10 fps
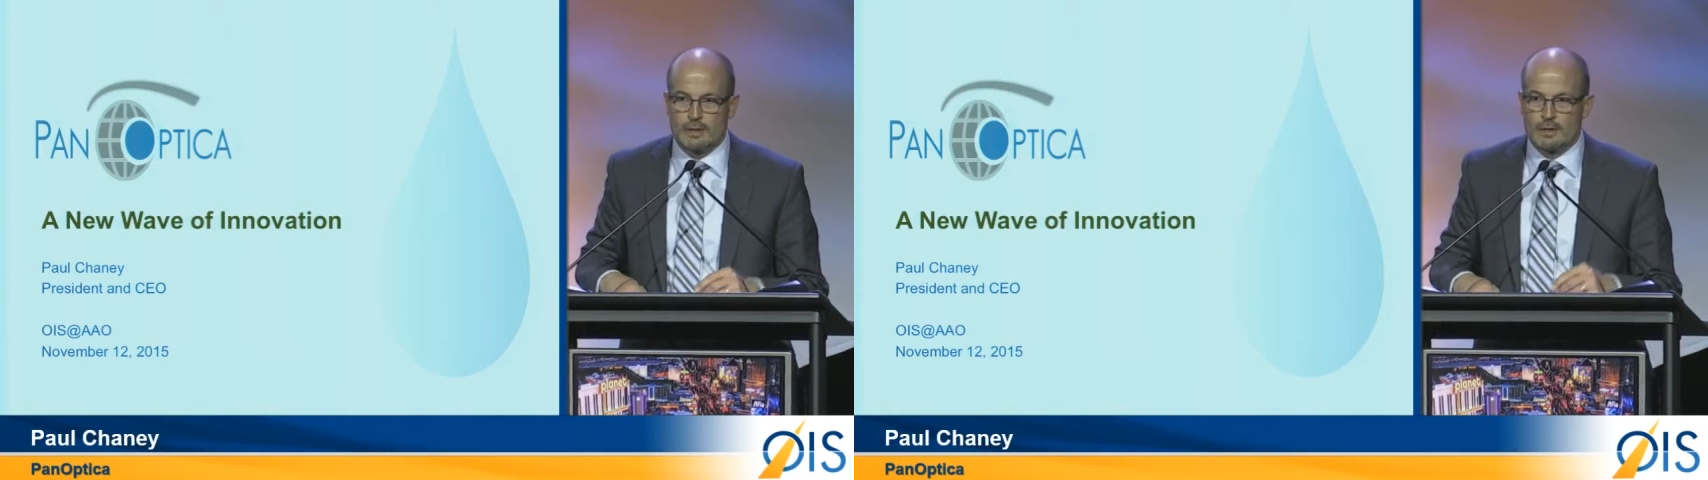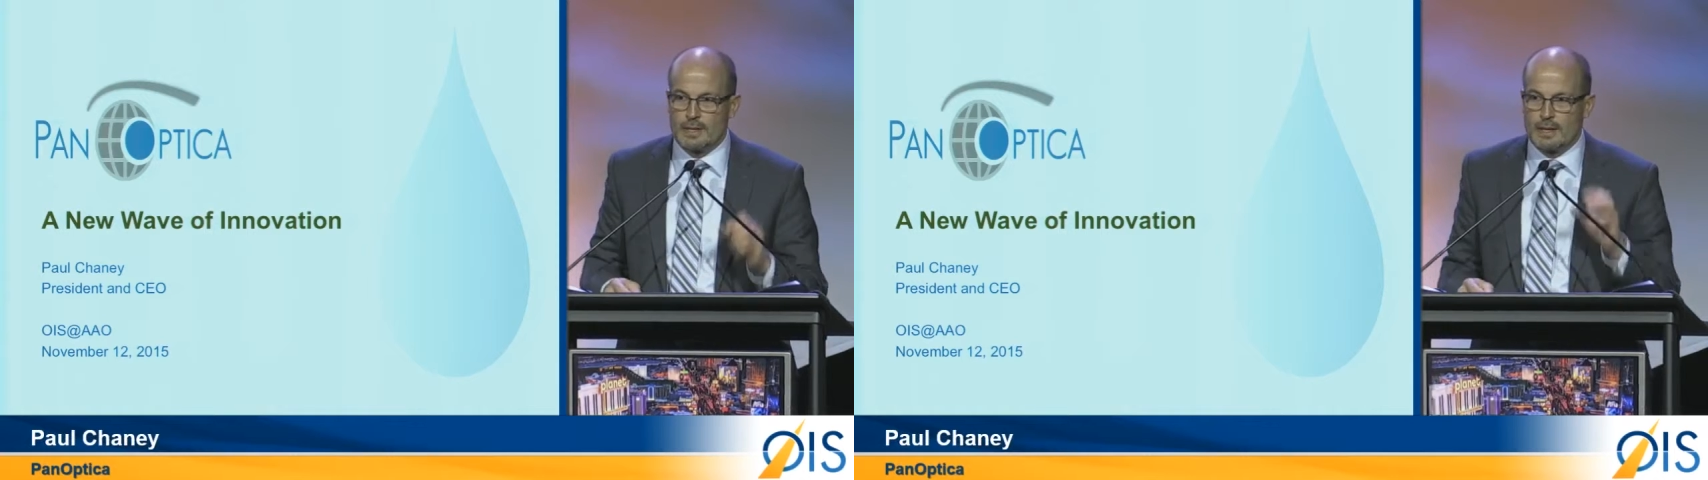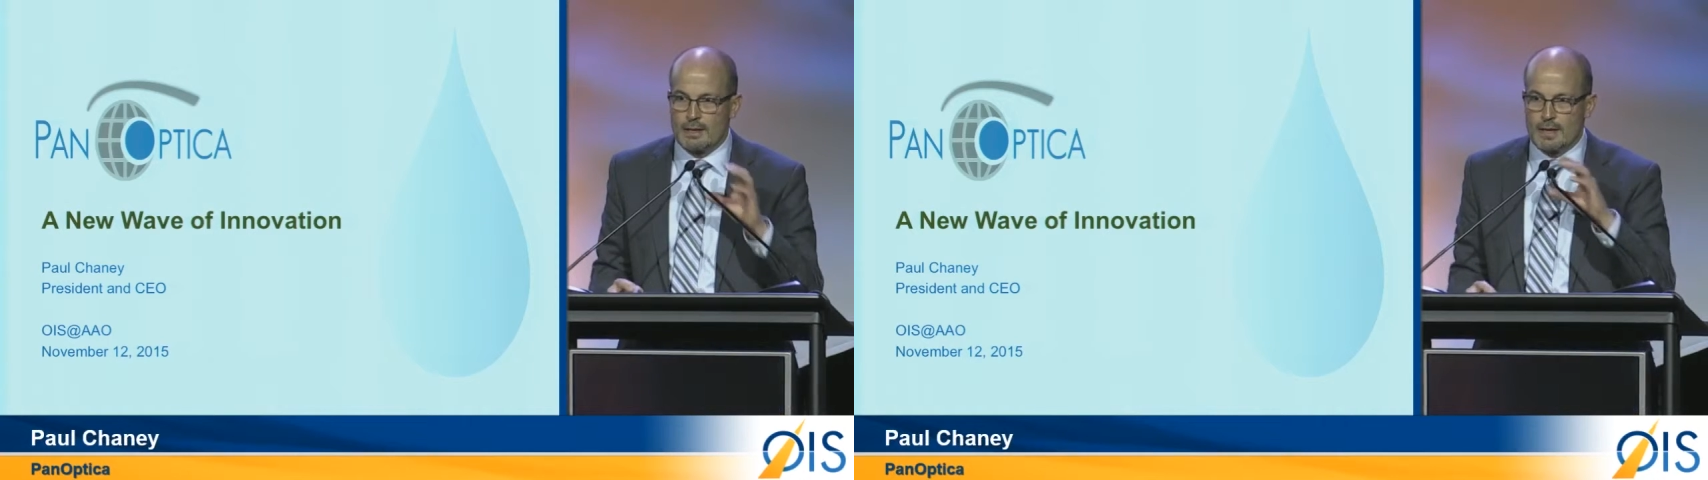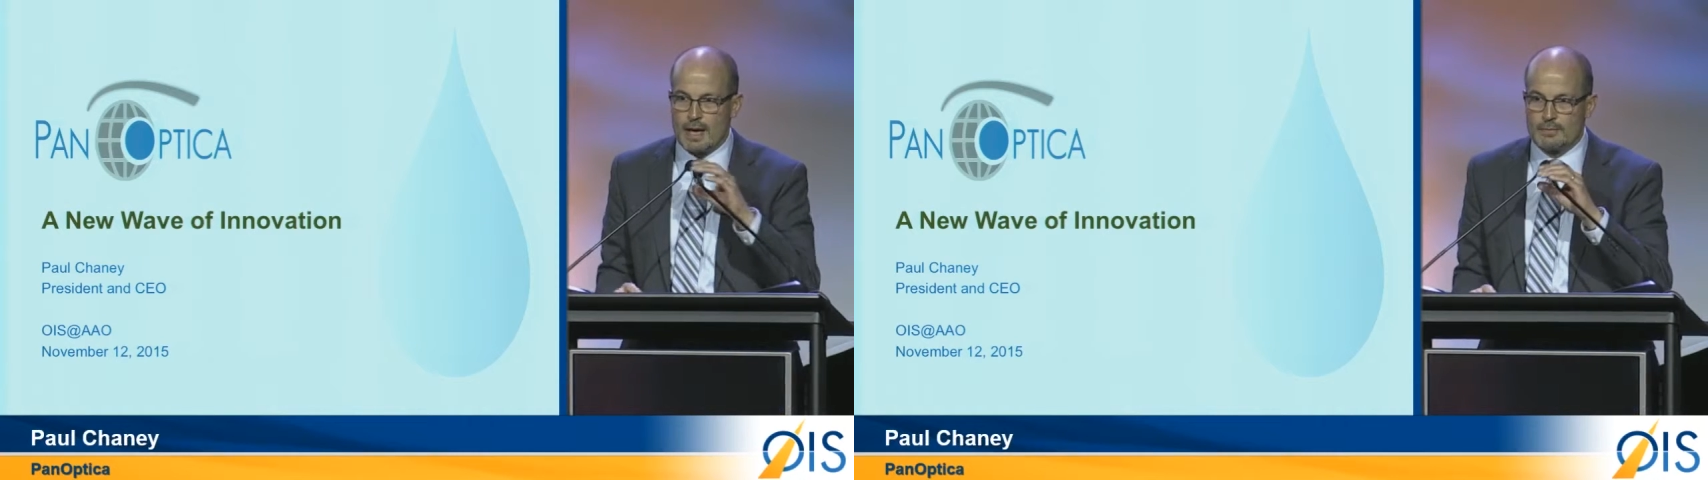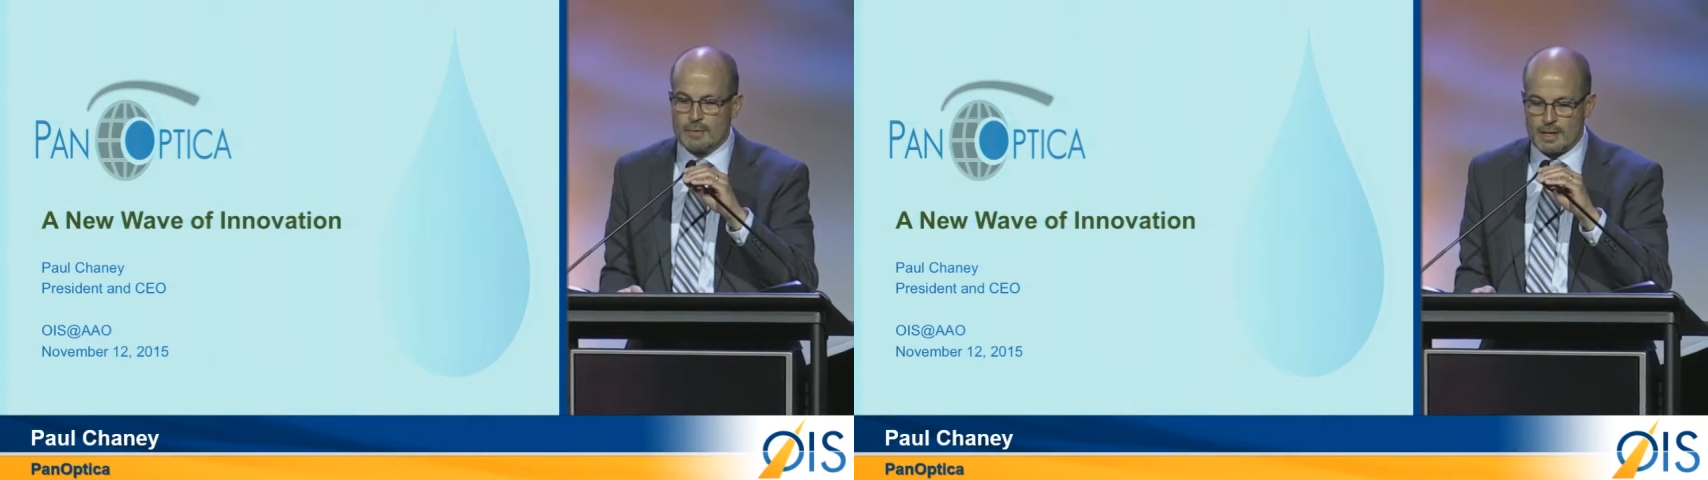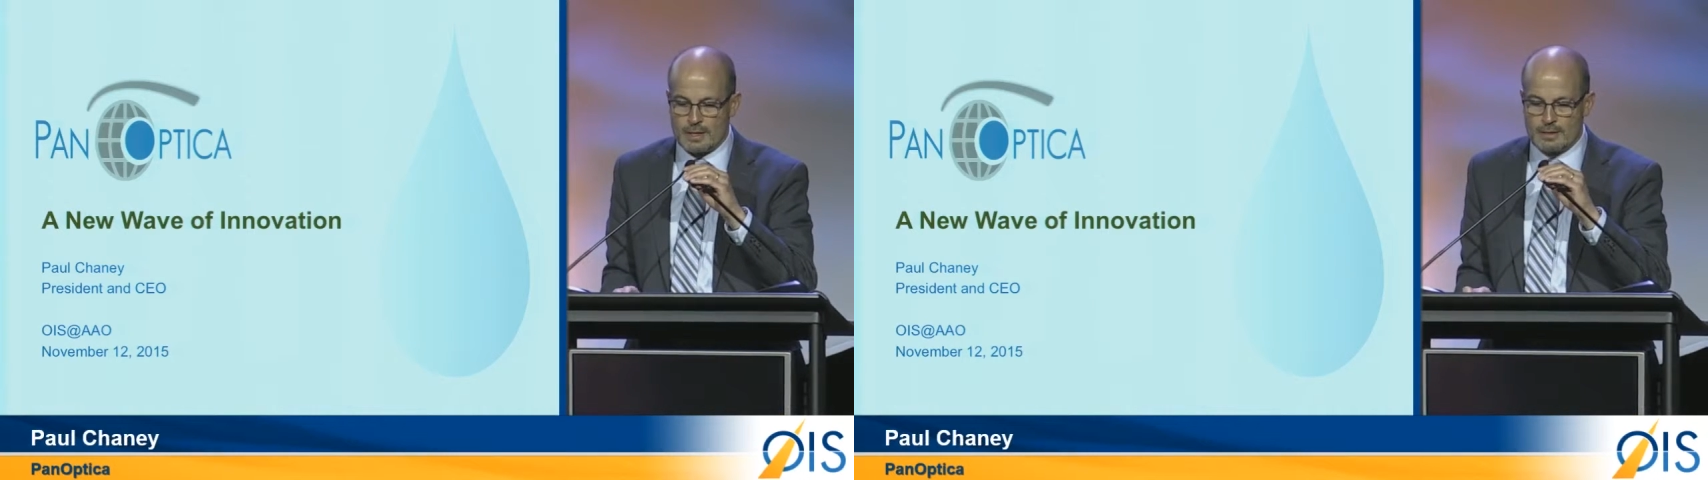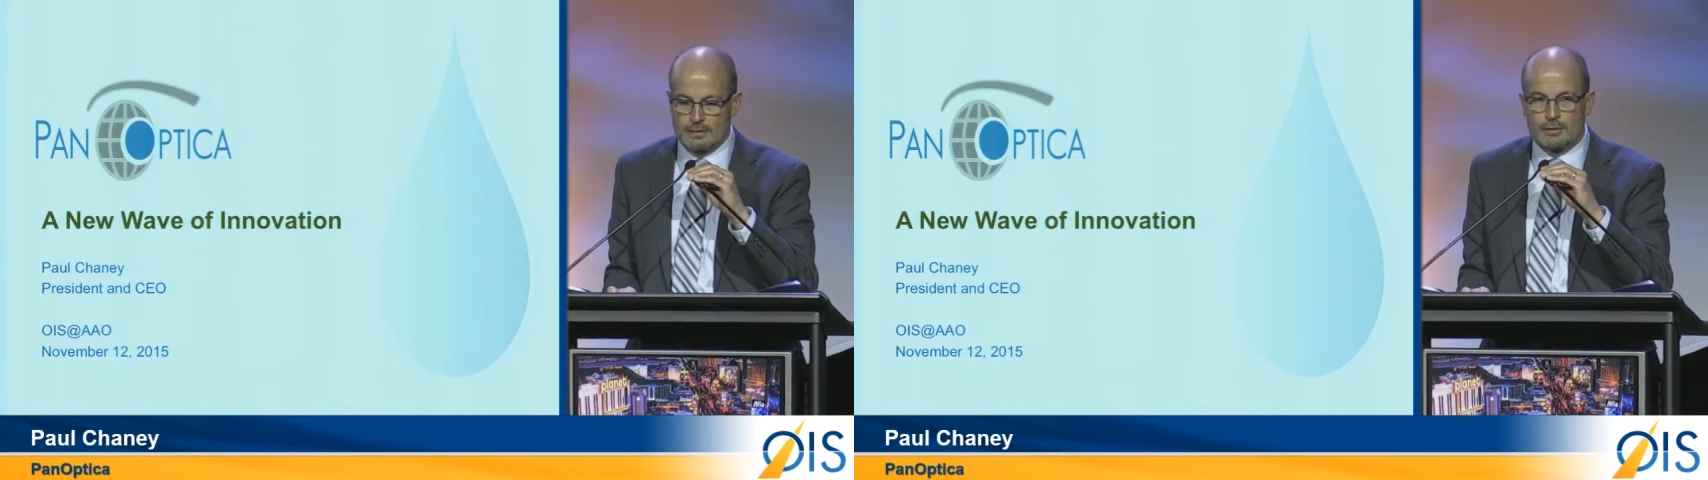and let me add my